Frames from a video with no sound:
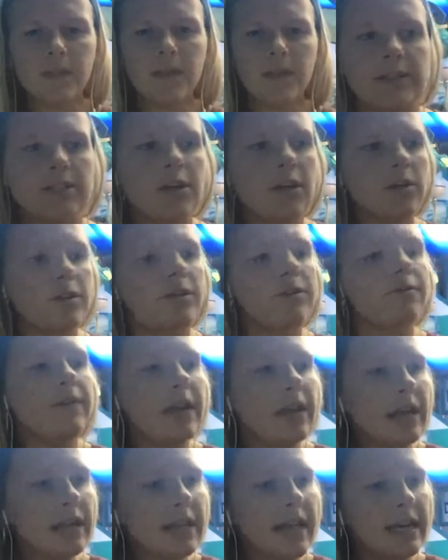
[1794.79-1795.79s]
Right, so the
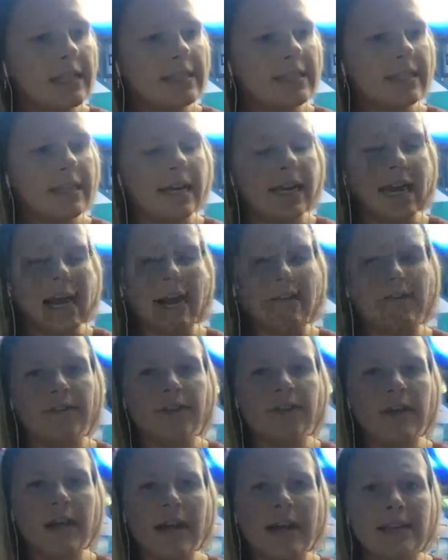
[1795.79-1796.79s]
very last thing I have for
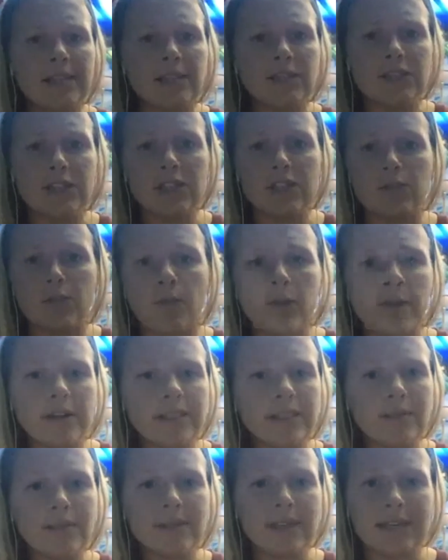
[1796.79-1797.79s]
you guys is just, what
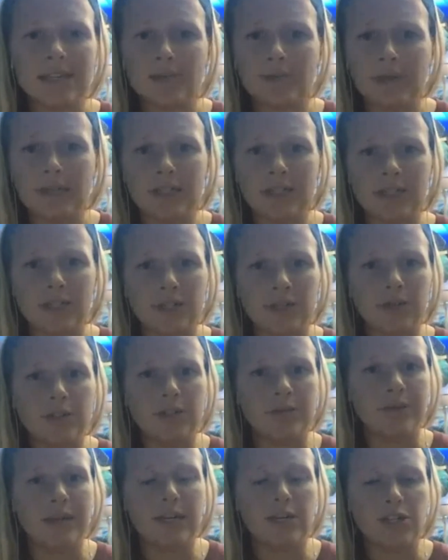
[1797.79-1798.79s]
are some things we can do
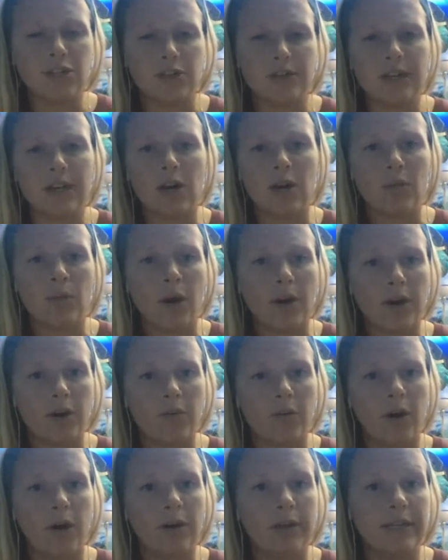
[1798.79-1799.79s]
to make sure that our
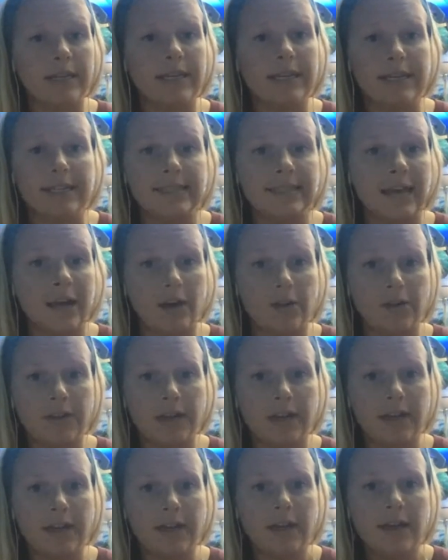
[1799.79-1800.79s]
water quality is
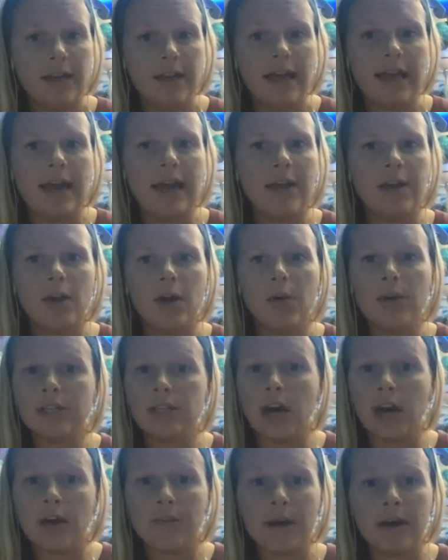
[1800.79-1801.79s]
healthy? And I know we
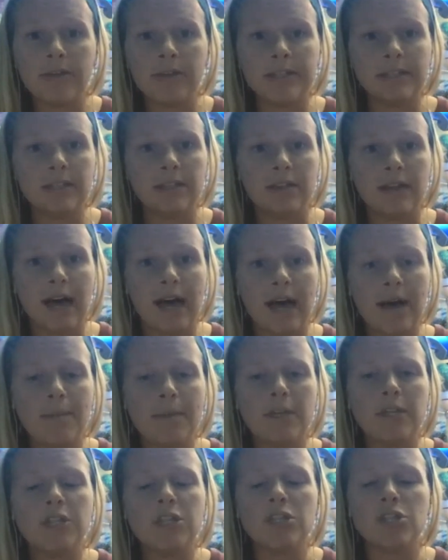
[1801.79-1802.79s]
talk about this a lot,
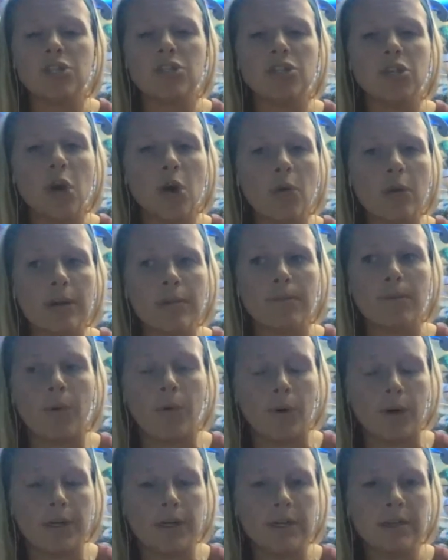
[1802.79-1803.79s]
but it's just so
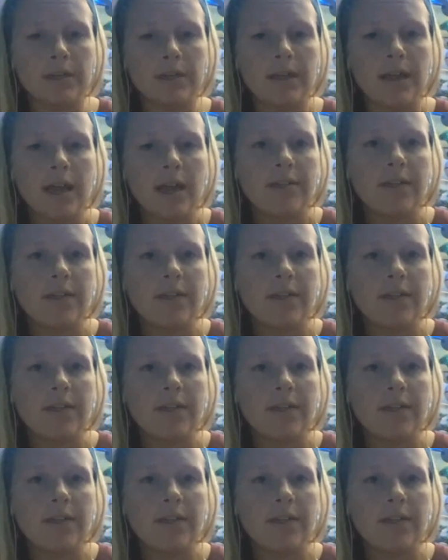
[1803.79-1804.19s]
important